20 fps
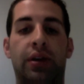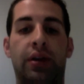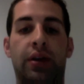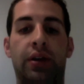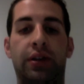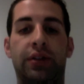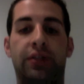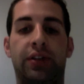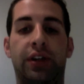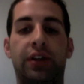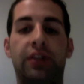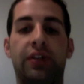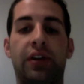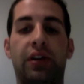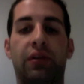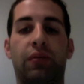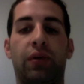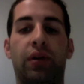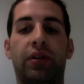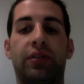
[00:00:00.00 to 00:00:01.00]
City Center
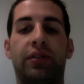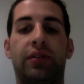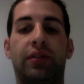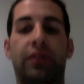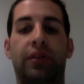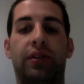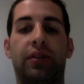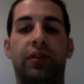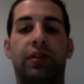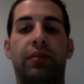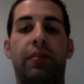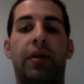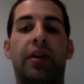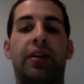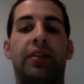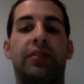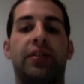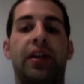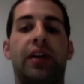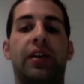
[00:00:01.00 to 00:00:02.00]
worked to make
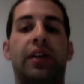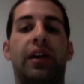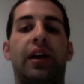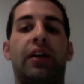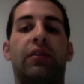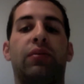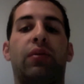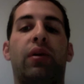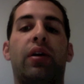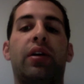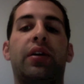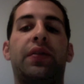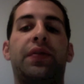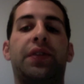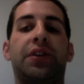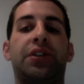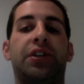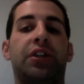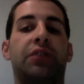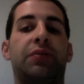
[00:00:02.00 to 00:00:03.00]
its site as water
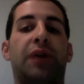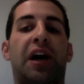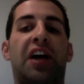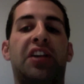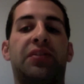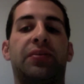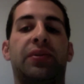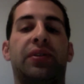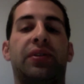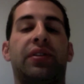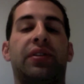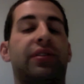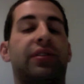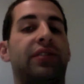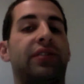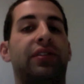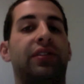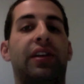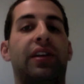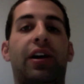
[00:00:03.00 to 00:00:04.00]
efficient as possible.
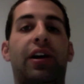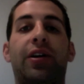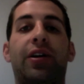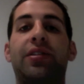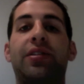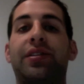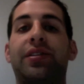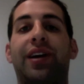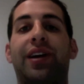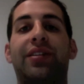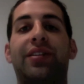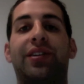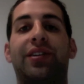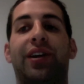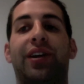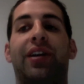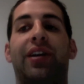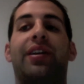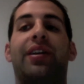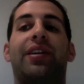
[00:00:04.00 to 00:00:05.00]
Since they are in the
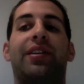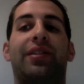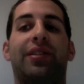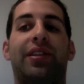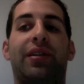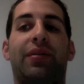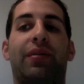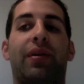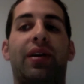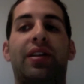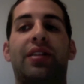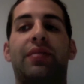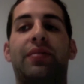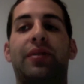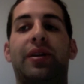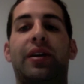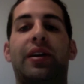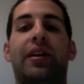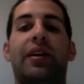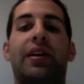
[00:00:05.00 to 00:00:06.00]
desert, they wanted to
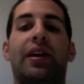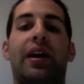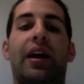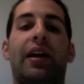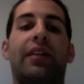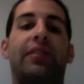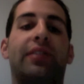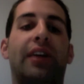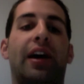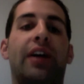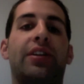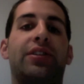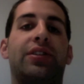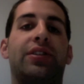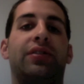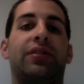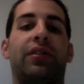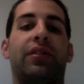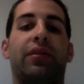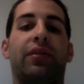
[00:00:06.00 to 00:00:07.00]
be as
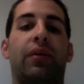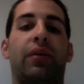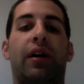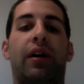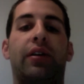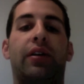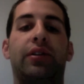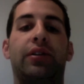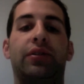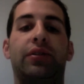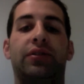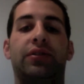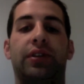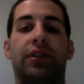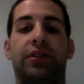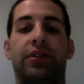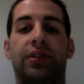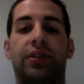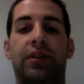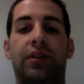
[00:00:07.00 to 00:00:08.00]
conscious of their water
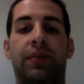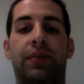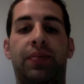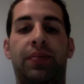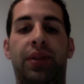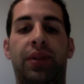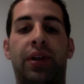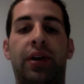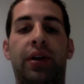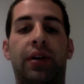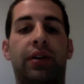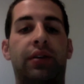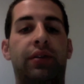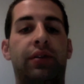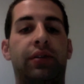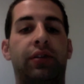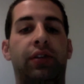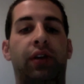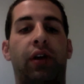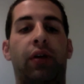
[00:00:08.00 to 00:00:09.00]
usage.
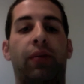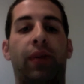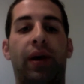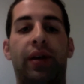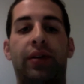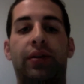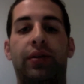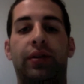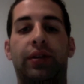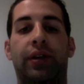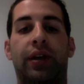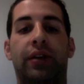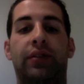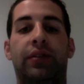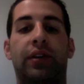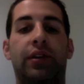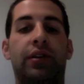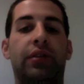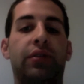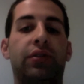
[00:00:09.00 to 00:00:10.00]
So by doing this,
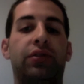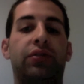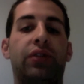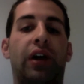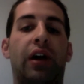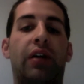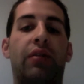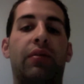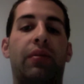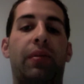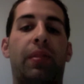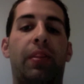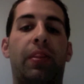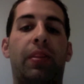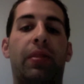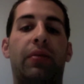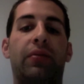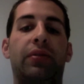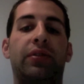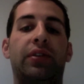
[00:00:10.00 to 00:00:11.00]
they used
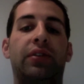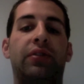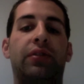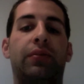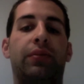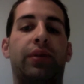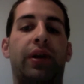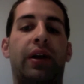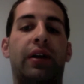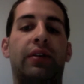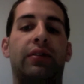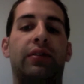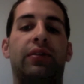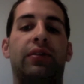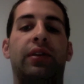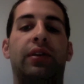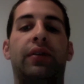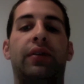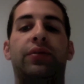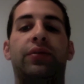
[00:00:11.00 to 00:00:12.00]
drought-resistant plants
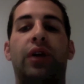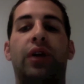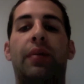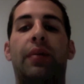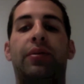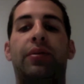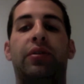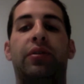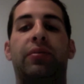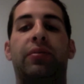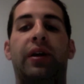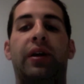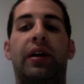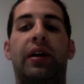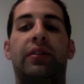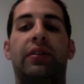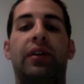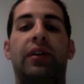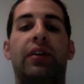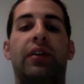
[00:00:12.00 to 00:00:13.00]
instead of tropical
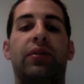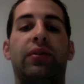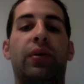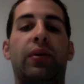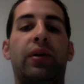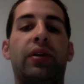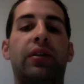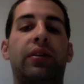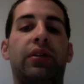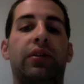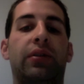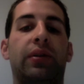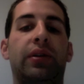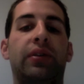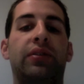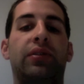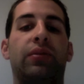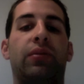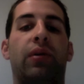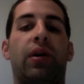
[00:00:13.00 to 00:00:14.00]
plants as a way to
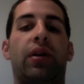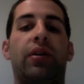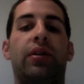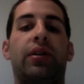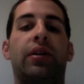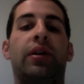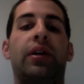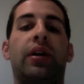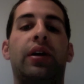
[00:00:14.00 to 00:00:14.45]
decrease the water